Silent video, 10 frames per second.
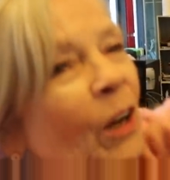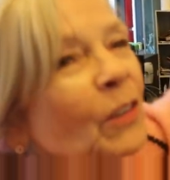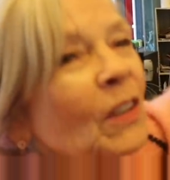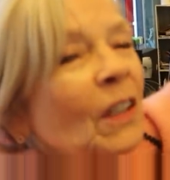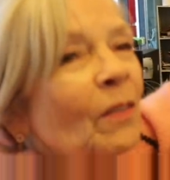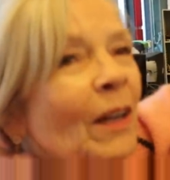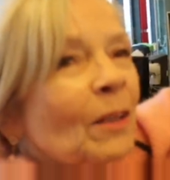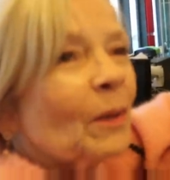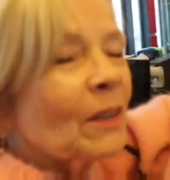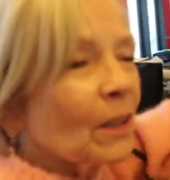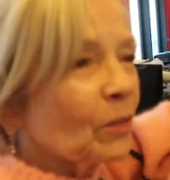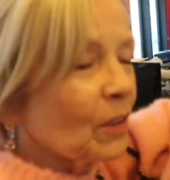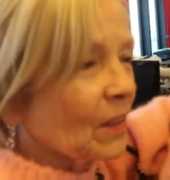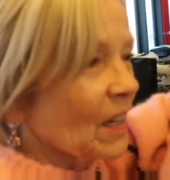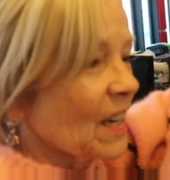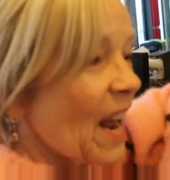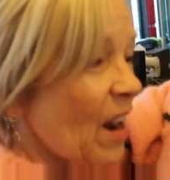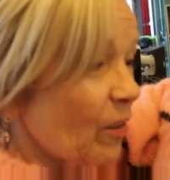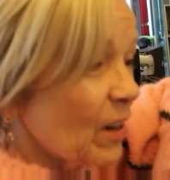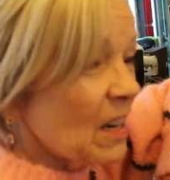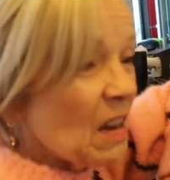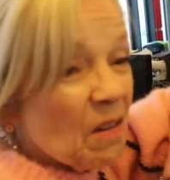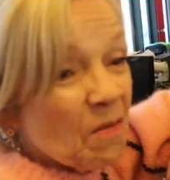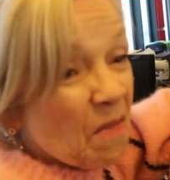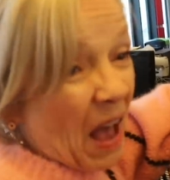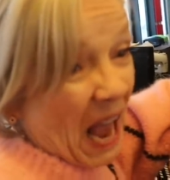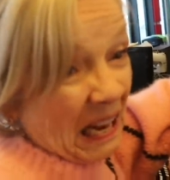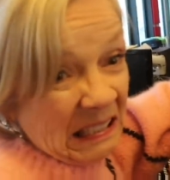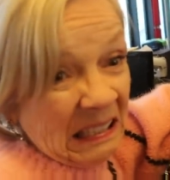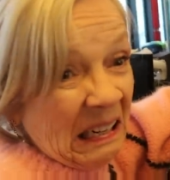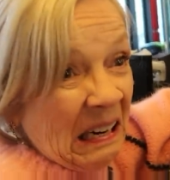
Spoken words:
I was thinking of letting myself just get hairy, fat,